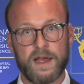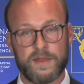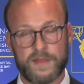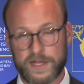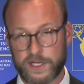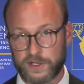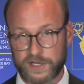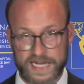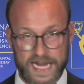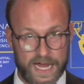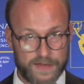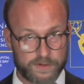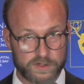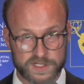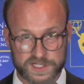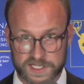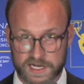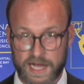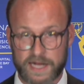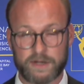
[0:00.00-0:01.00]
Thank you to
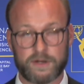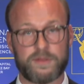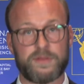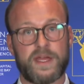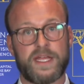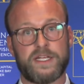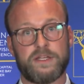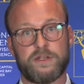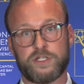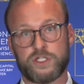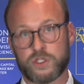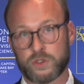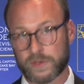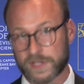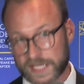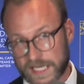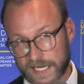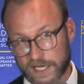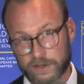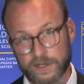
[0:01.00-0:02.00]
Catherine Snyder. Thank you to
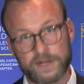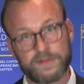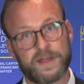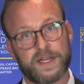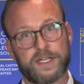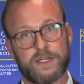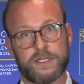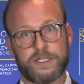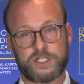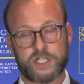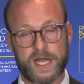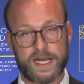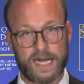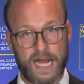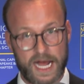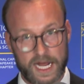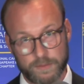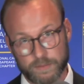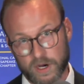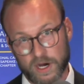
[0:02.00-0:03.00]
Julie Carey. Thank you to
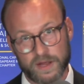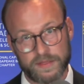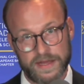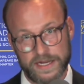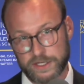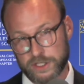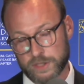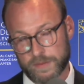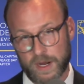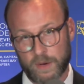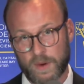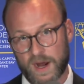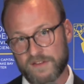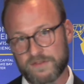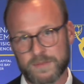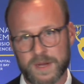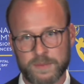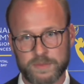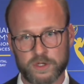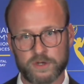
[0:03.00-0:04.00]
Jack Heimbaugh. Thank you to my
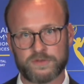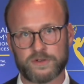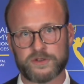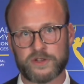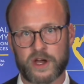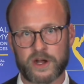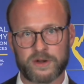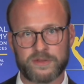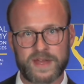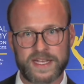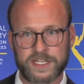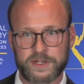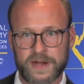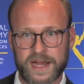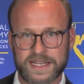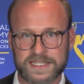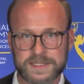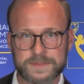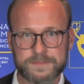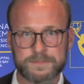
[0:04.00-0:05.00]
wife and my beautiful daughter. Thank you,
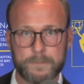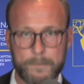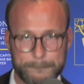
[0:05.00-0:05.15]
guys.